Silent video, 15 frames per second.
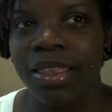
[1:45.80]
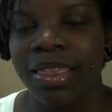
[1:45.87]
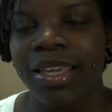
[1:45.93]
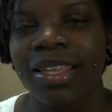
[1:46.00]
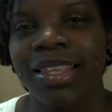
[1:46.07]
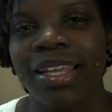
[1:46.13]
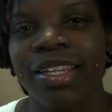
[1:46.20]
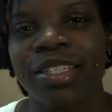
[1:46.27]
The
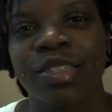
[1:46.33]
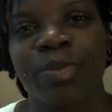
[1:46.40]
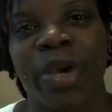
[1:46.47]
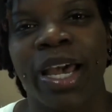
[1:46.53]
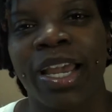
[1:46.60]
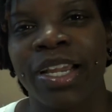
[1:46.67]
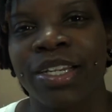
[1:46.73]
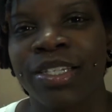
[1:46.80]
thing that
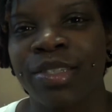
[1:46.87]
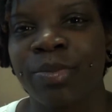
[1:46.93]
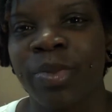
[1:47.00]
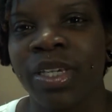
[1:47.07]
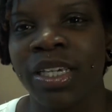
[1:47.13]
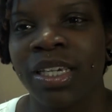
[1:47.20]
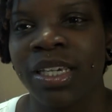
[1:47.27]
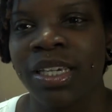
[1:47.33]
inspires
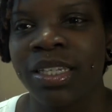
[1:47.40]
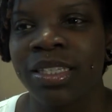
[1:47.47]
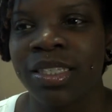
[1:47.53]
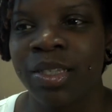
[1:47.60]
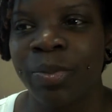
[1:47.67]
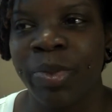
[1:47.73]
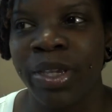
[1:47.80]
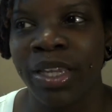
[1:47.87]
me
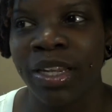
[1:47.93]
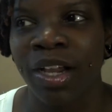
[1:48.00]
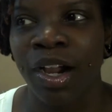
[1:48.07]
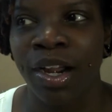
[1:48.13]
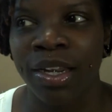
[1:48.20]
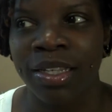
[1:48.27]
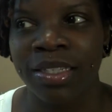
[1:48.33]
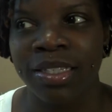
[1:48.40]
to be an
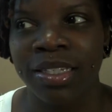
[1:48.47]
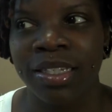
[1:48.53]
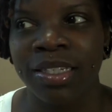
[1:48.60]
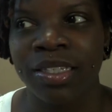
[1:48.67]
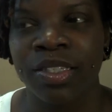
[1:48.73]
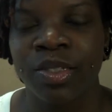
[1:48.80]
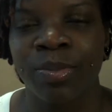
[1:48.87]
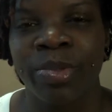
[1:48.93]
artist
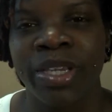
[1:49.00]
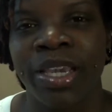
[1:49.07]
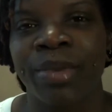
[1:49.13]
is to